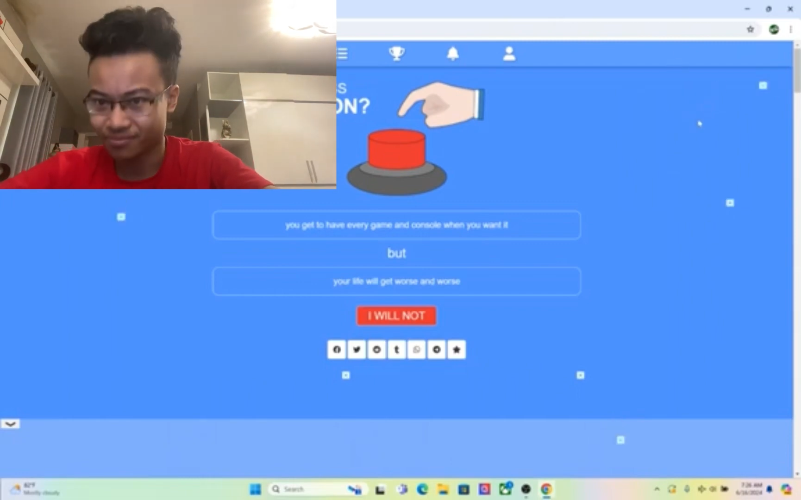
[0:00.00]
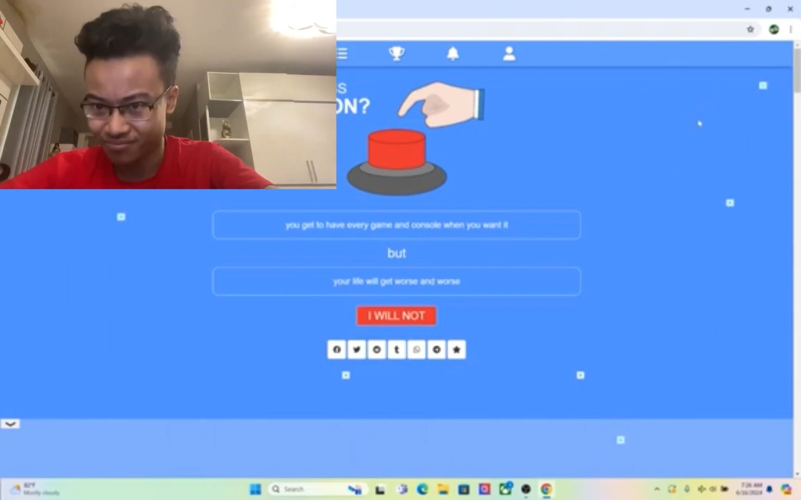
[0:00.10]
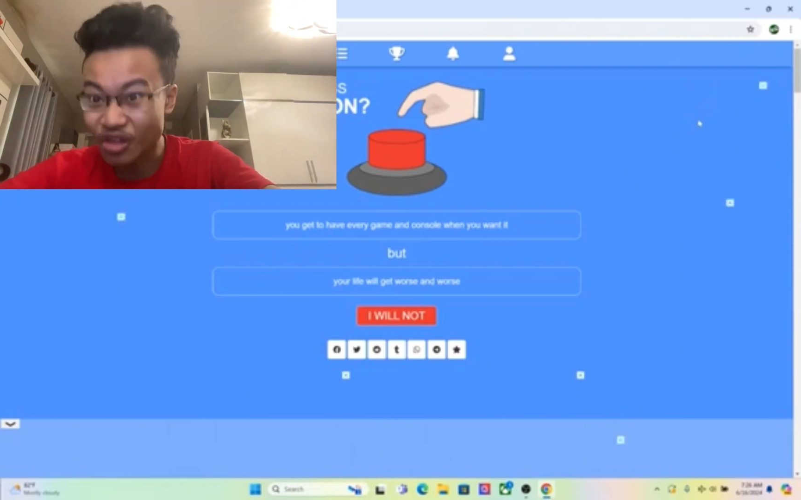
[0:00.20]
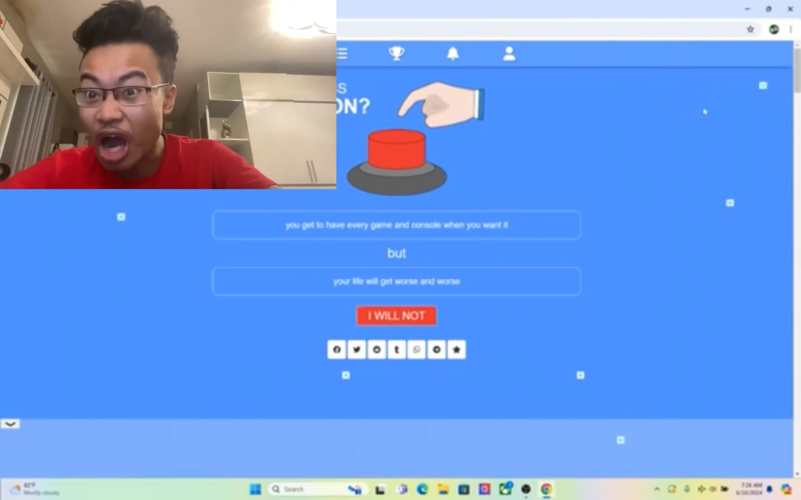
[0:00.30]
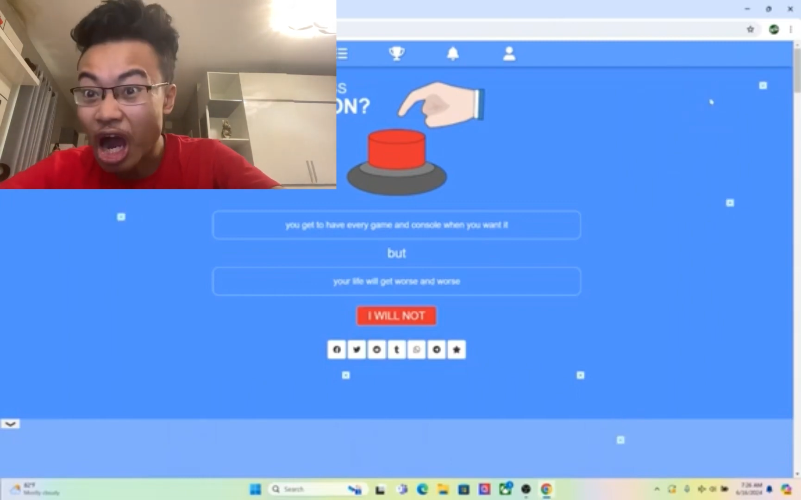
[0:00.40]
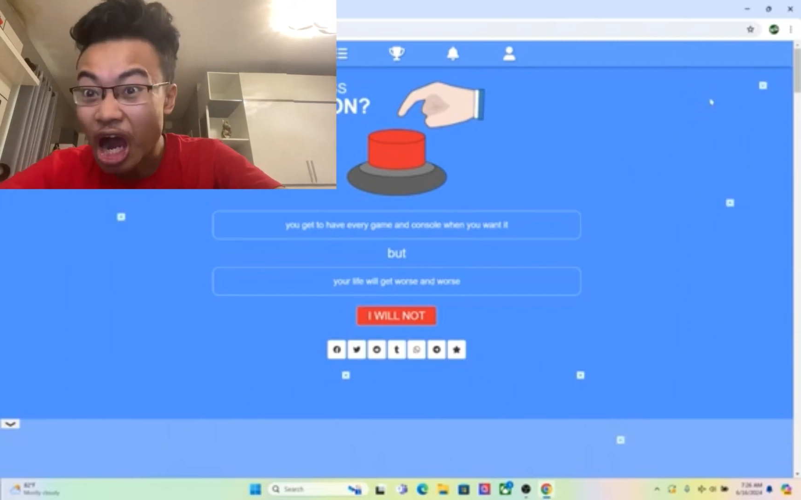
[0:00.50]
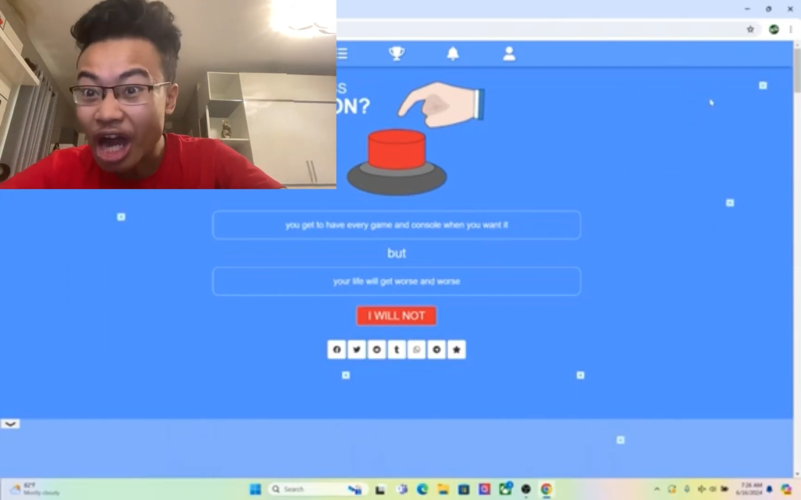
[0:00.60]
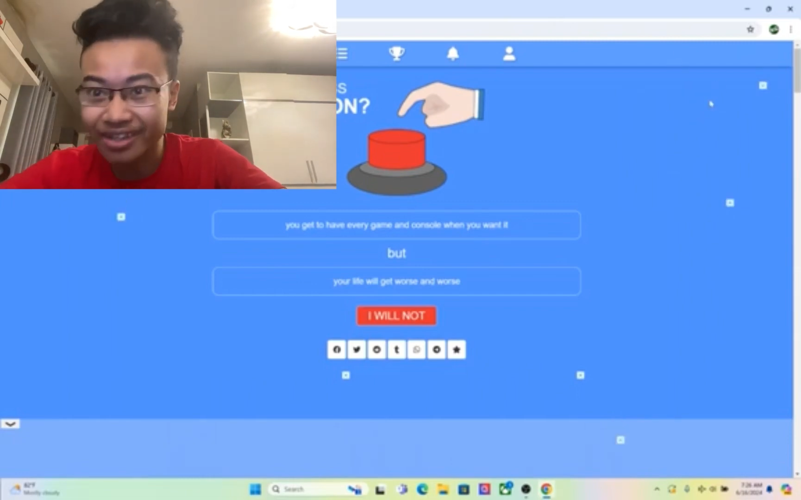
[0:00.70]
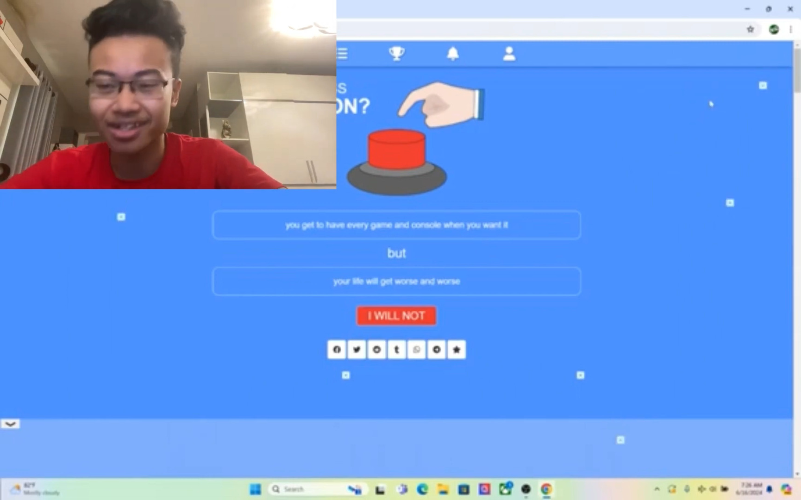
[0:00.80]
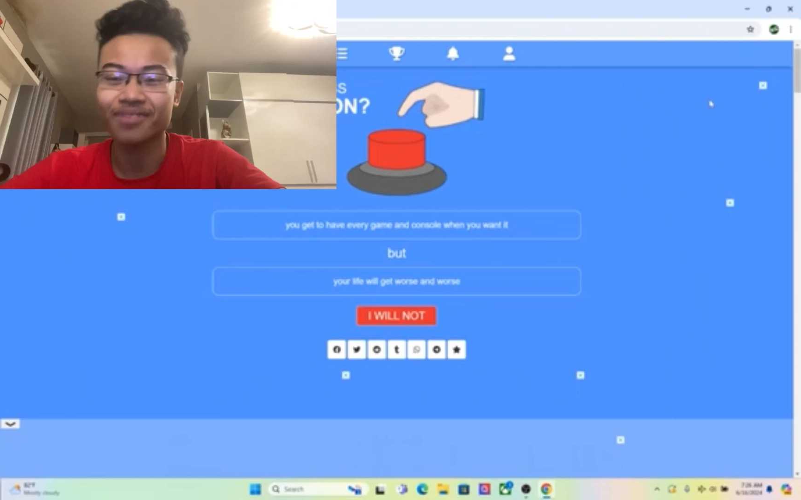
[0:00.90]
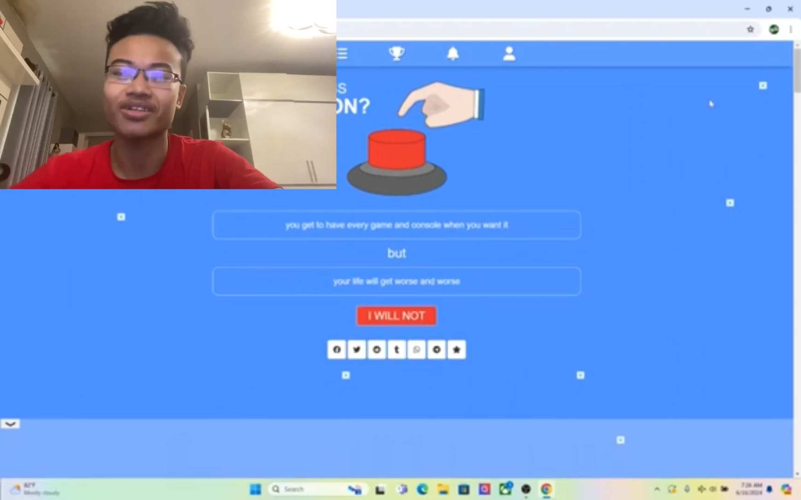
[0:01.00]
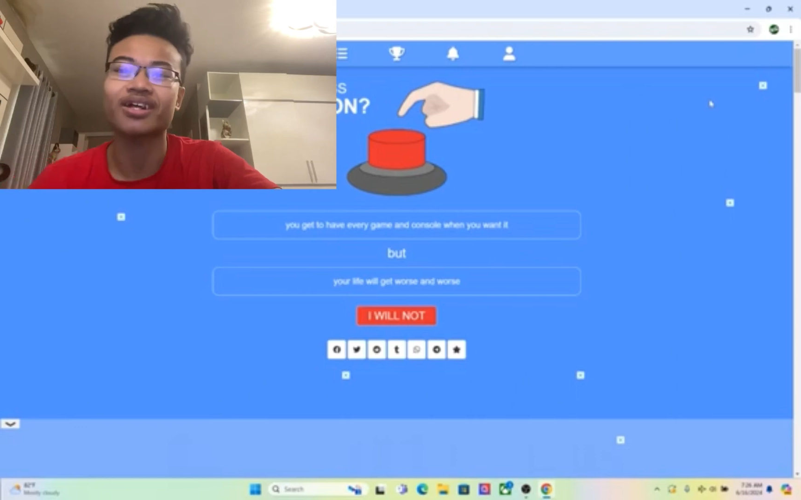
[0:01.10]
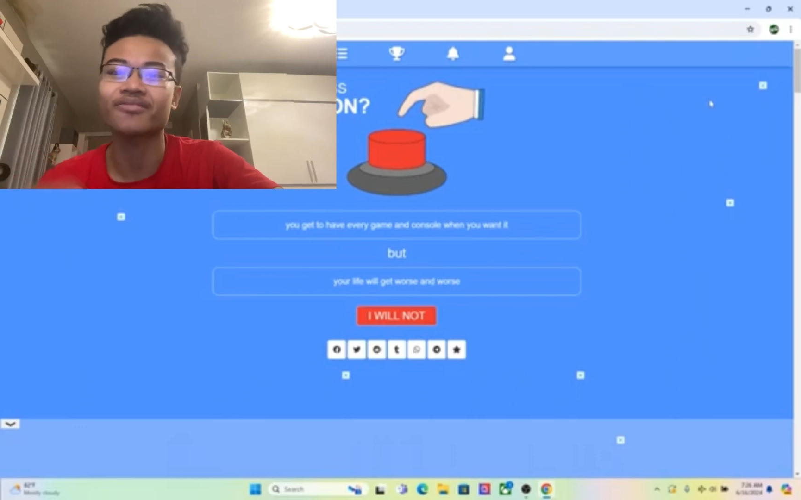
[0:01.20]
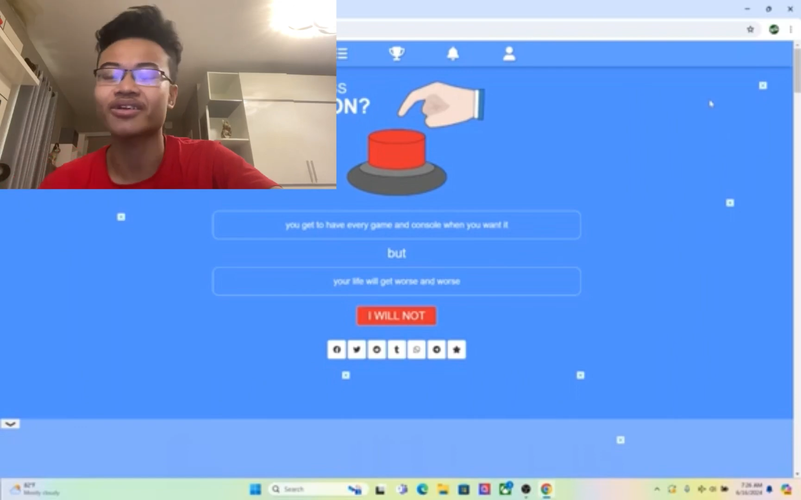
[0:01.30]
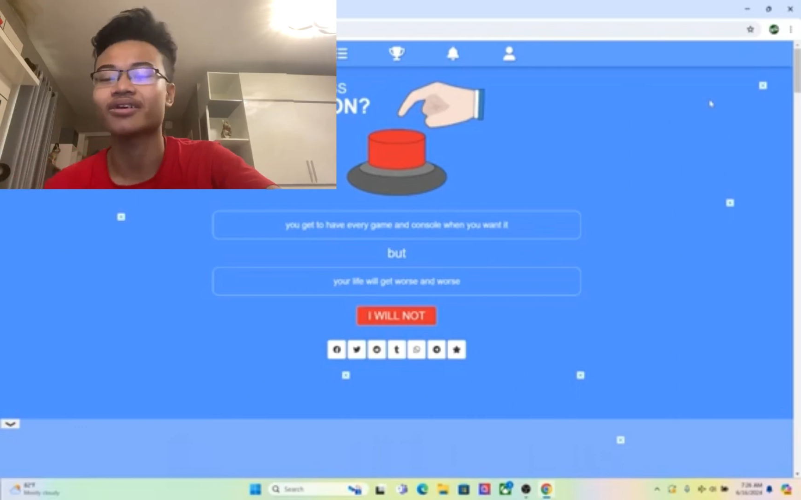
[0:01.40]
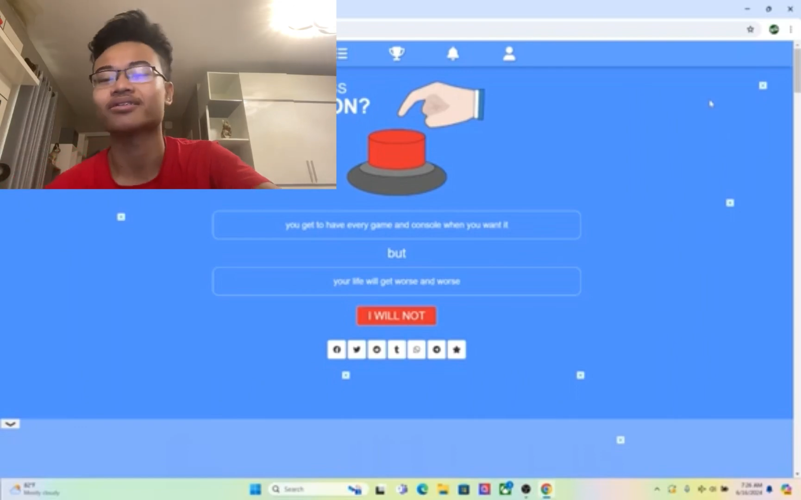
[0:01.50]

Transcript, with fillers: No, tell me, I mean,